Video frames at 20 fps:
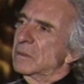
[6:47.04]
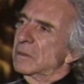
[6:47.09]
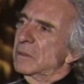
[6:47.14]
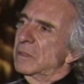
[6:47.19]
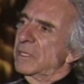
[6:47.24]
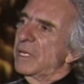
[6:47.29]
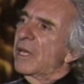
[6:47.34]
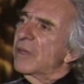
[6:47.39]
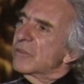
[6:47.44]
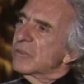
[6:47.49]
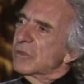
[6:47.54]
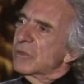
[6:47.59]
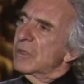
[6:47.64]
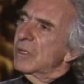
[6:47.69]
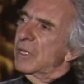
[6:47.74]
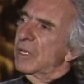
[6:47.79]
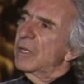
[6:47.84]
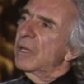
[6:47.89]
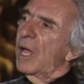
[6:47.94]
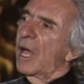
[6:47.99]
Yes,
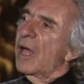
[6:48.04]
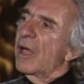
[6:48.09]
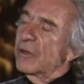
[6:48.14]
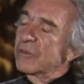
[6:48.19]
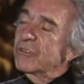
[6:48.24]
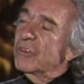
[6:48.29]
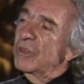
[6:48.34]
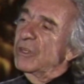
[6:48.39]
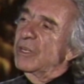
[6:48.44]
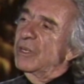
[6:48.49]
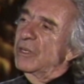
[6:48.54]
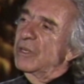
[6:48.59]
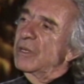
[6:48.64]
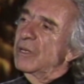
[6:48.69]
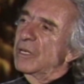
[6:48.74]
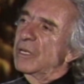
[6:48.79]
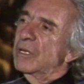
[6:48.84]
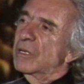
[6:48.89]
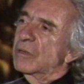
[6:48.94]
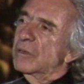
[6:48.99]

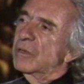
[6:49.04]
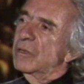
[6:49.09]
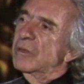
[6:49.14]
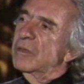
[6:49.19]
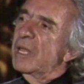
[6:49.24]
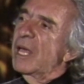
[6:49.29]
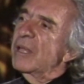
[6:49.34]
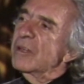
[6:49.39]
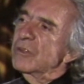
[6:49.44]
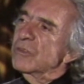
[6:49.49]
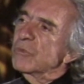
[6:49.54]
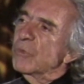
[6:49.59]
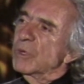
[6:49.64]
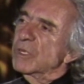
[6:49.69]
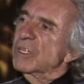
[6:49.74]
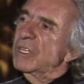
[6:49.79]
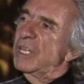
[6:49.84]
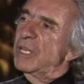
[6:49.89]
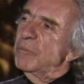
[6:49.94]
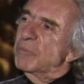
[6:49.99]
that is
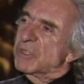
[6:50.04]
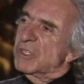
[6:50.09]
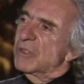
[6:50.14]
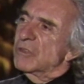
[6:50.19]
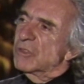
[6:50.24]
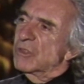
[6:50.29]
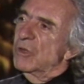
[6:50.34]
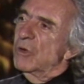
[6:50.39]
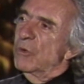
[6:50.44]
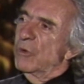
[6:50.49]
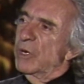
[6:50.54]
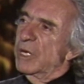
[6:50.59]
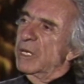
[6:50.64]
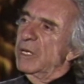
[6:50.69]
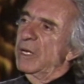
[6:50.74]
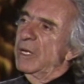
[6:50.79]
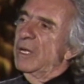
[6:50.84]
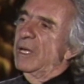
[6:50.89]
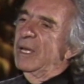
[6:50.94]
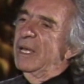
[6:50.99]
what keeps us
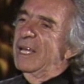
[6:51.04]
going.